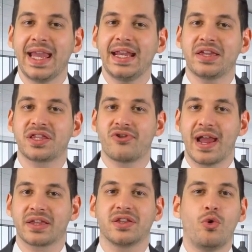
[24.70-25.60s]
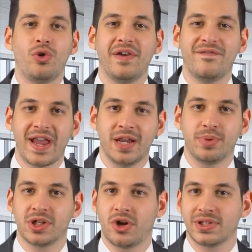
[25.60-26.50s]
It extracts all
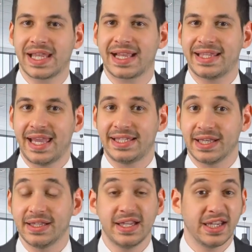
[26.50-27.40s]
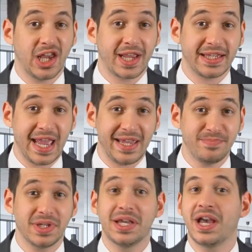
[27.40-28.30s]
available contact data like
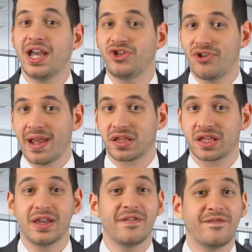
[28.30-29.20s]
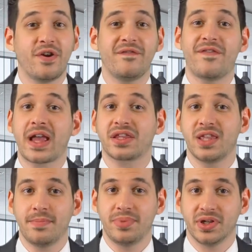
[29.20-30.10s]
name, address, phone fax
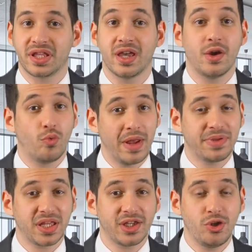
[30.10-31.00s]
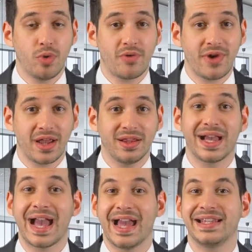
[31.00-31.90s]
numbers, website U R
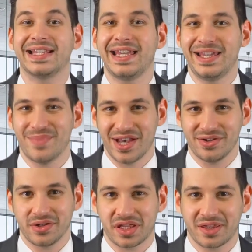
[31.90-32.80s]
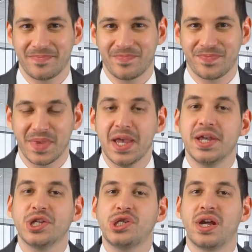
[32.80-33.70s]
L and emails.
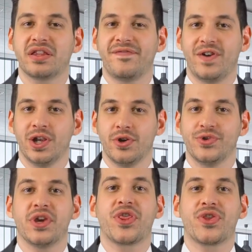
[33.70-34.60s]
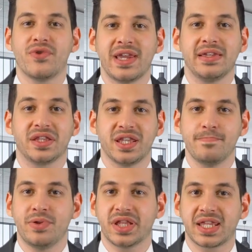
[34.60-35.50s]
Just follow the three
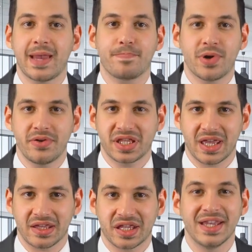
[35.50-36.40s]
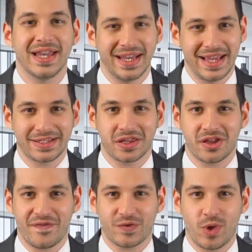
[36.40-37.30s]
simple step process and let the
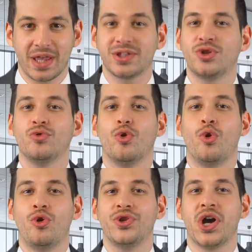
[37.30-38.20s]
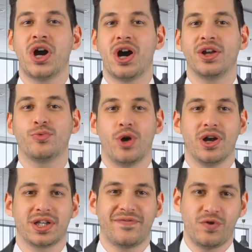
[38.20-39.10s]
software do all the hard
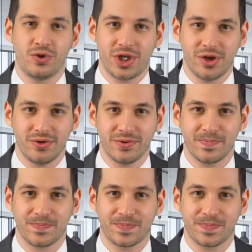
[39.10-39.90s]
work for you.